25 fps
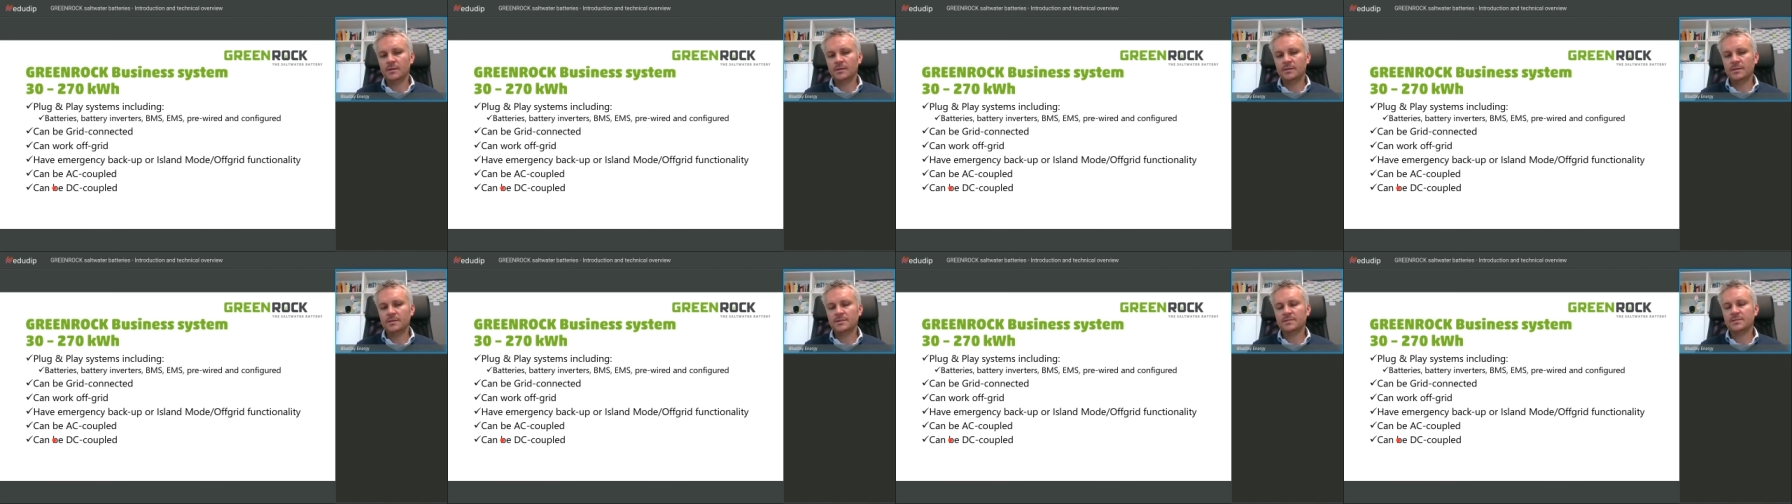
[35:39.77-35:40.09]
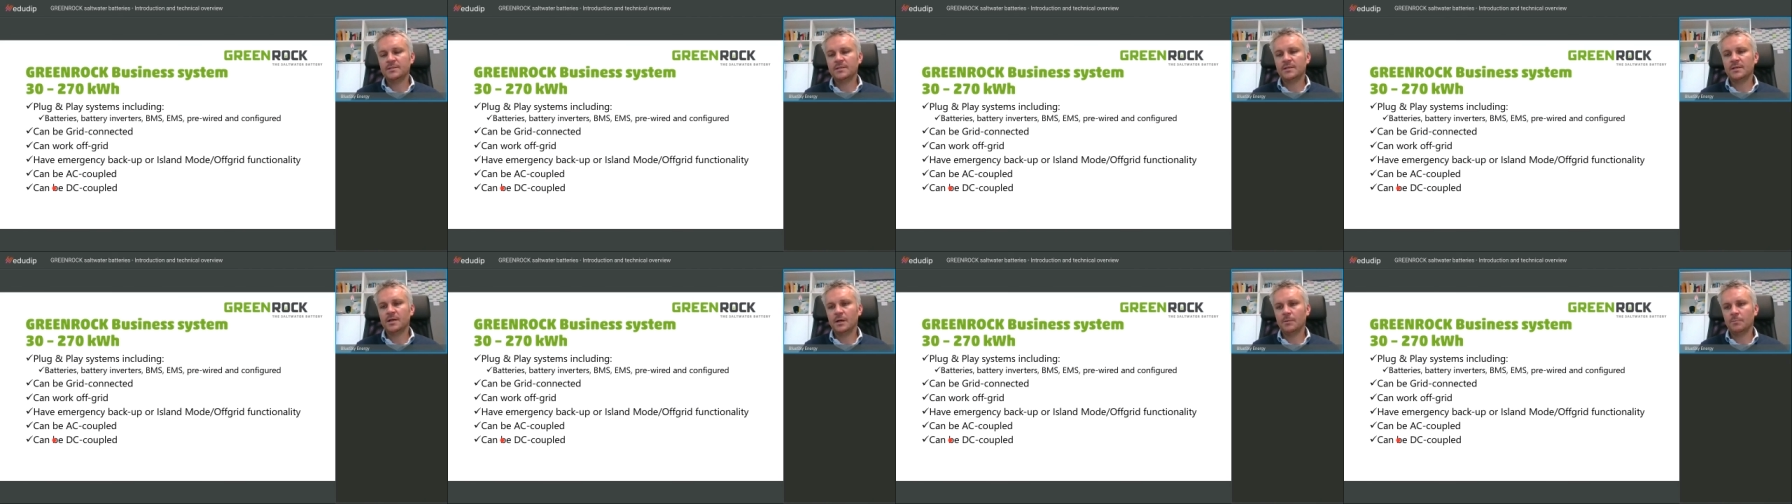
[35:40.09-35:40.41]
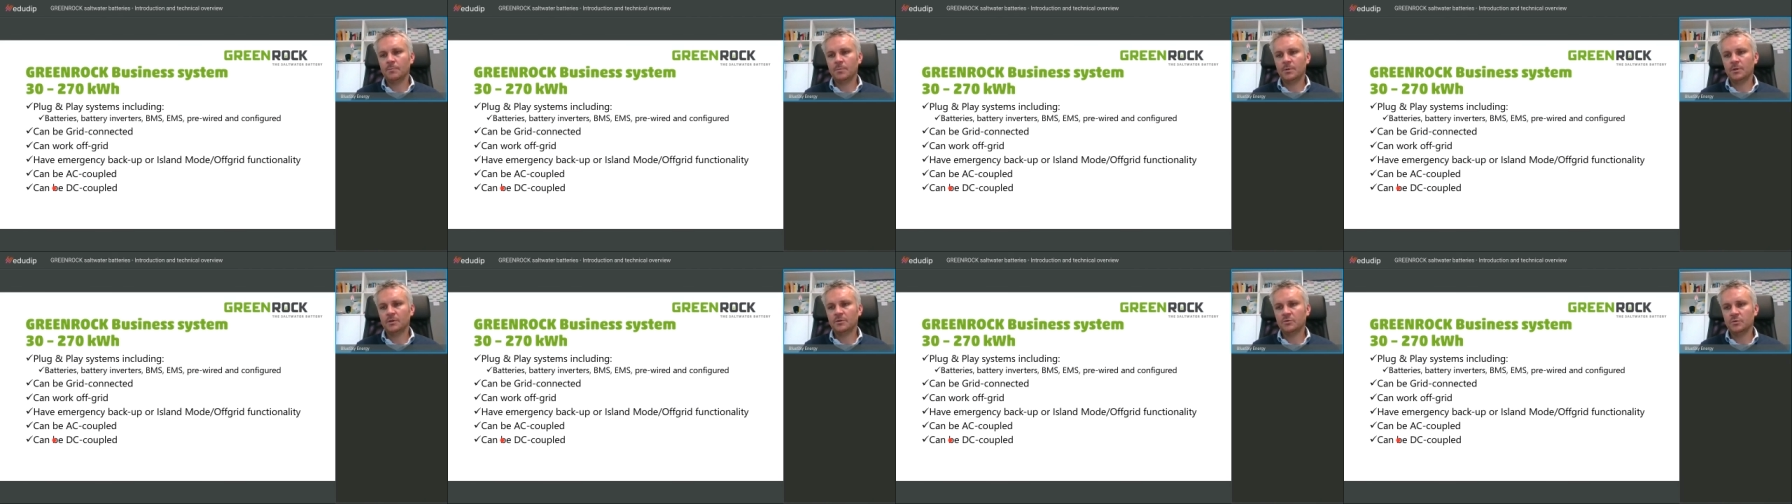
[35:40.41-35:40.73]
to
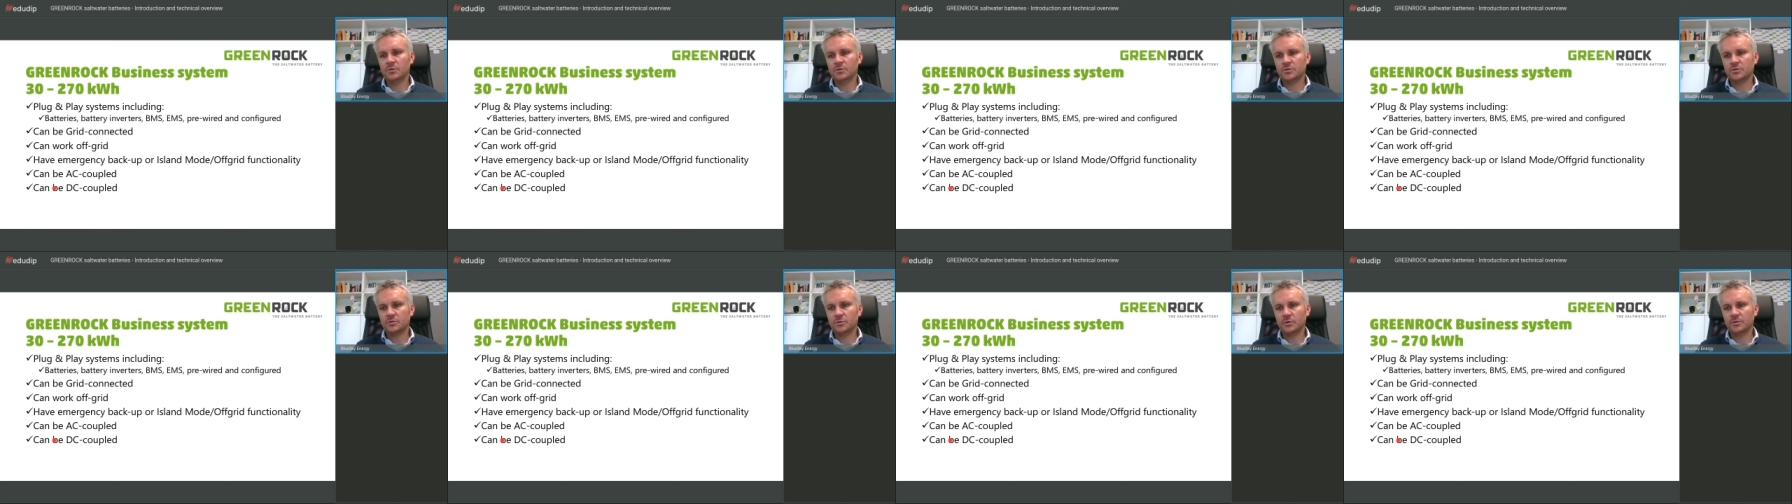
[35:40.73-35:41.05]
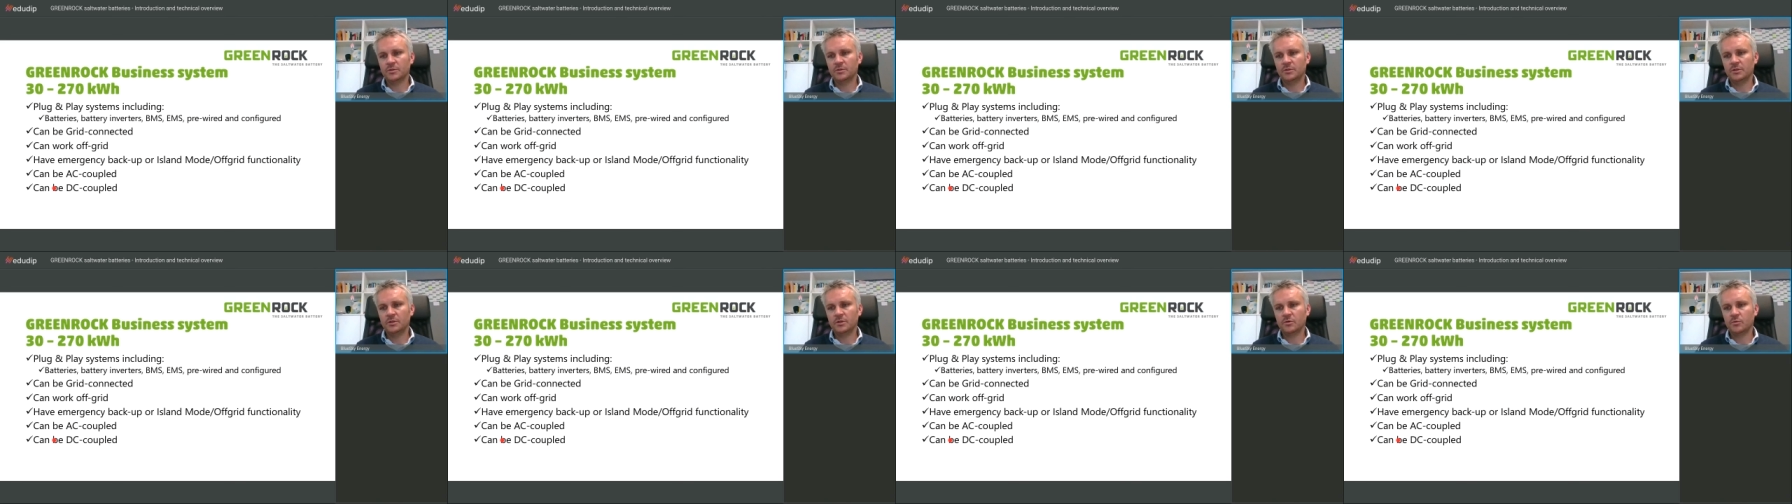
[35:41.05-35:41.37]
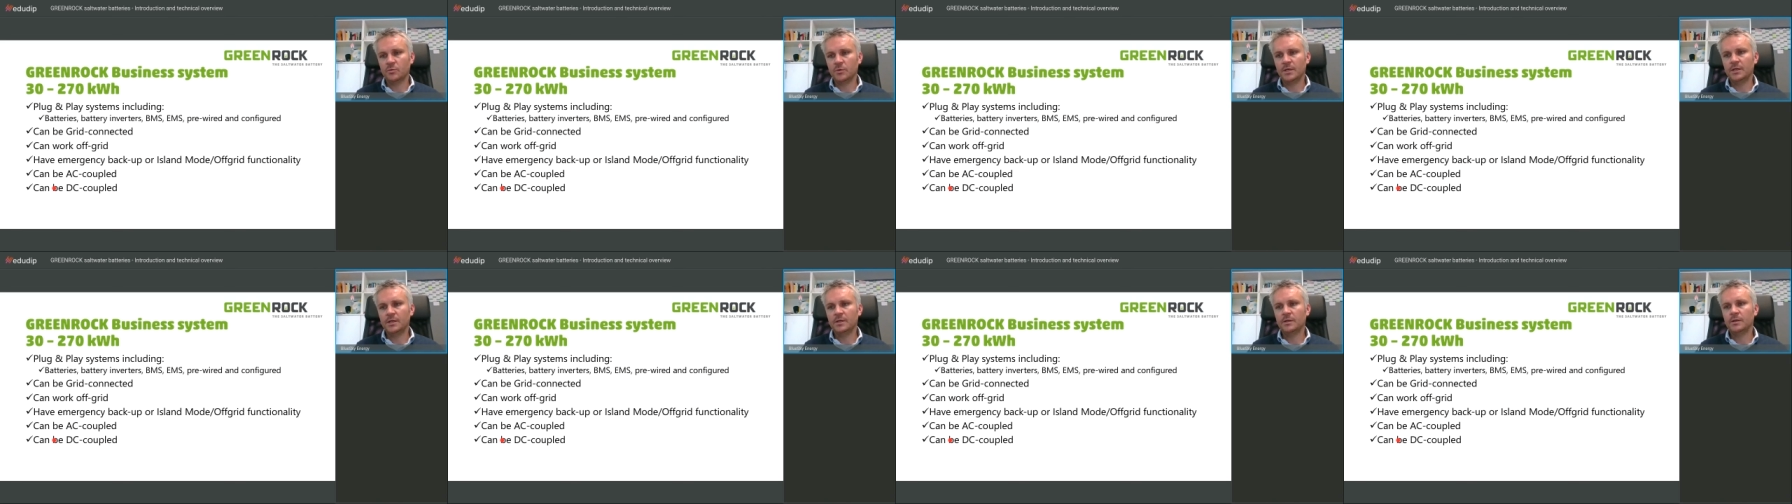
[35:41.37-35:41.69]
enable us that we
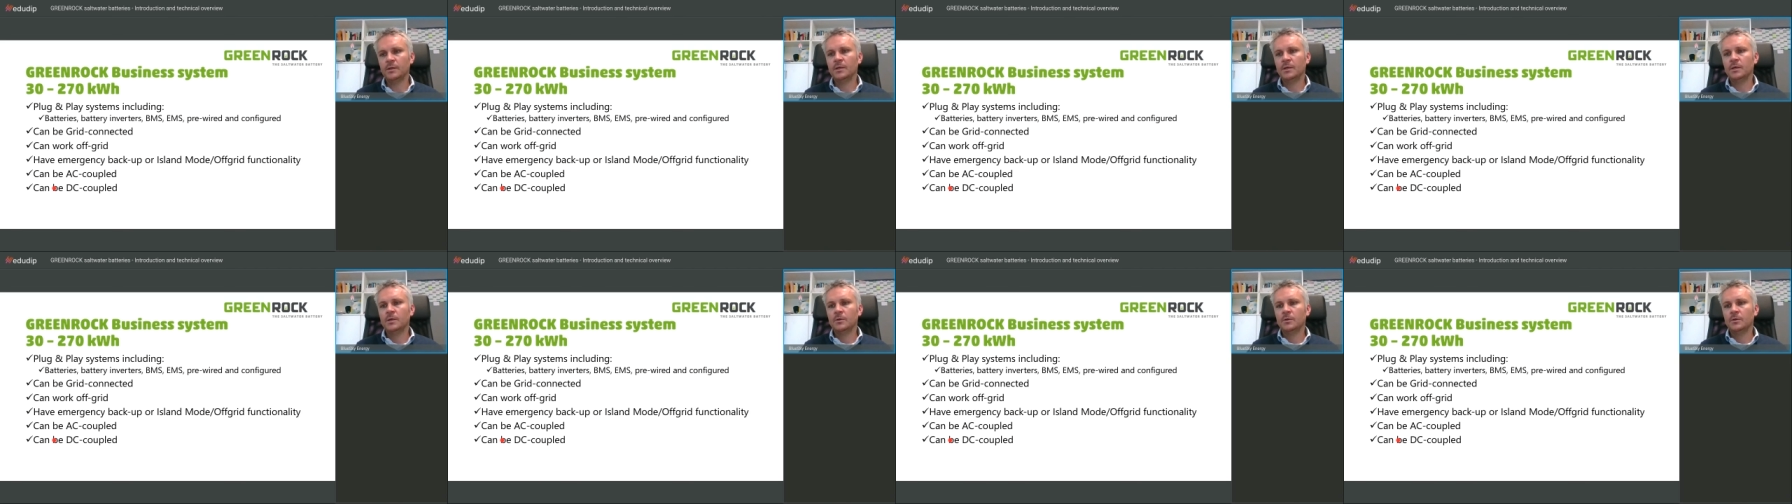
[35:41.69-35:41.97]
can